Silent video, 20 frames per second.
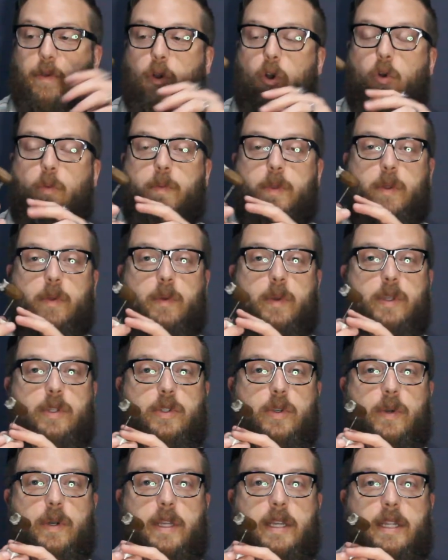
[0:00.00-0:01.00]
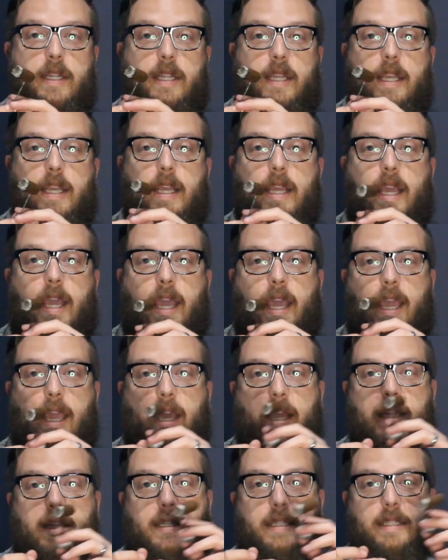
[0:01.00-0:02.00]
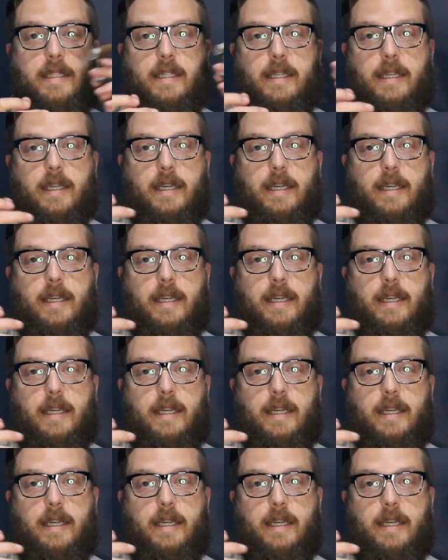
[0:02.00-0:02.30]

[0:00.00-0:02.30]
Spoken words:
Hope you enjoyed it, and